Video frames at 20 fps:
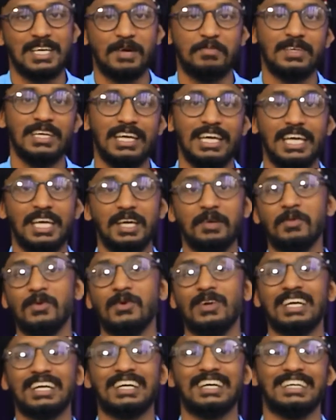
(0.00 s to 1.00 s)
what we can
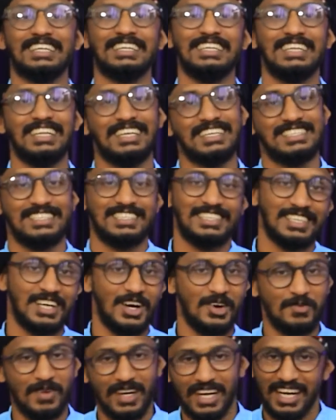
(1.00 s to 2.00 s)
do is to
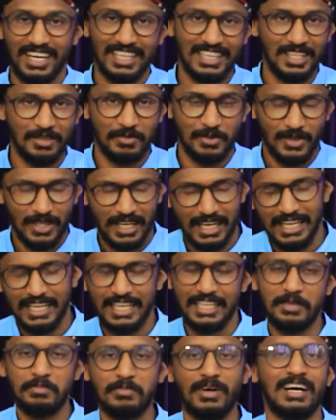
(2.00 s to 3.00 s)
that doll,
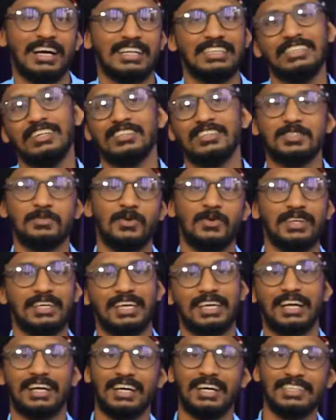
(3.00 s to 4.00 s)
we'll dress a
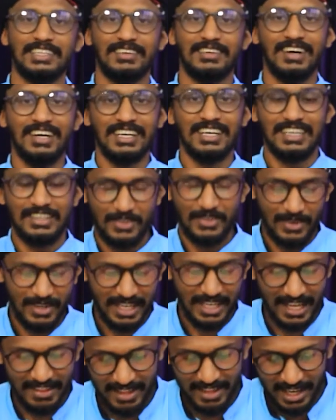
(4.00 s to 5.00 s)
nice frock. Okay,
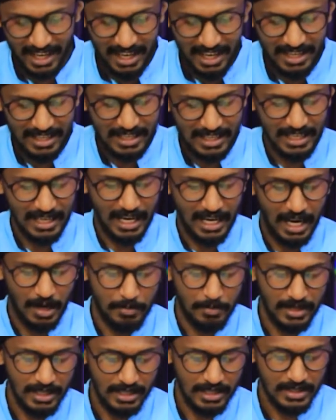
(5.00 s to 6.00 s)
so now
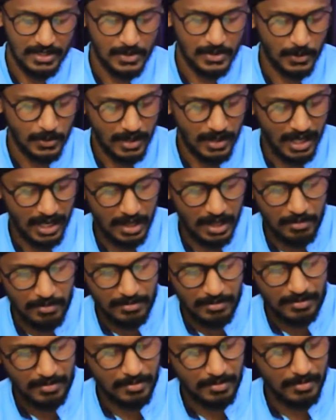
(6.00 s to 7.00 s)
uh, these are the stuff
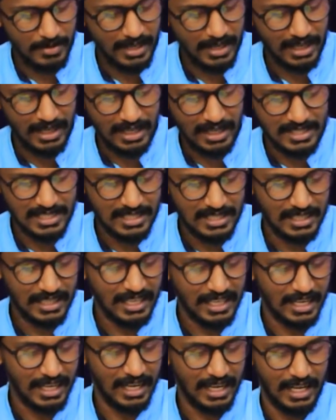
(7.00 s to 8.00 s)
that we need, just
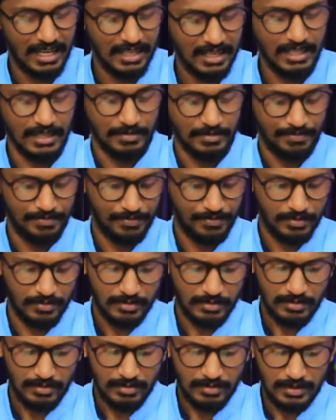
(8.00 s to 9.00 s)
like every day.
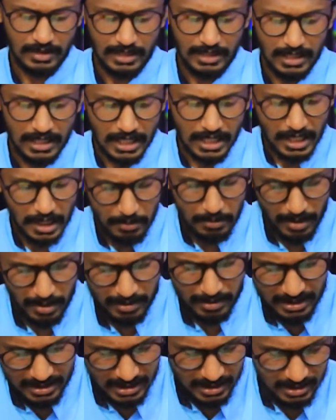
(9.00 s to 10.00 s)
Uh, so,
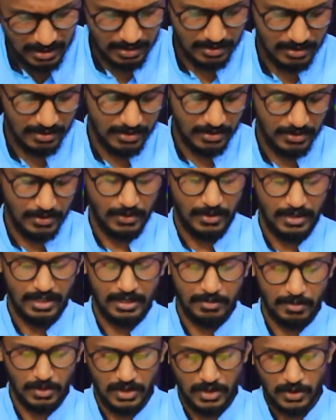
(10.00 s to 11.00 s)
like
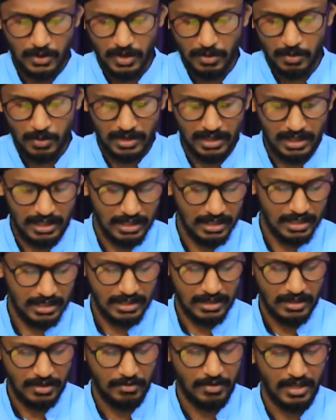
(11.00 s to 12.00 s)
usually, uh,
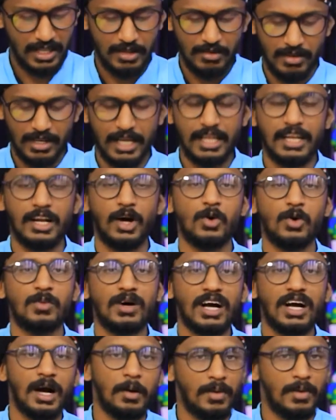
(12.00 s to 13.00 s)
these are the
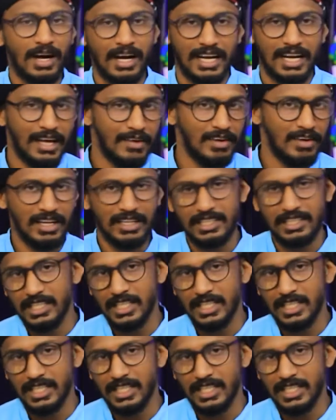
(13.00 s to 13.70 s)
stuff that you know I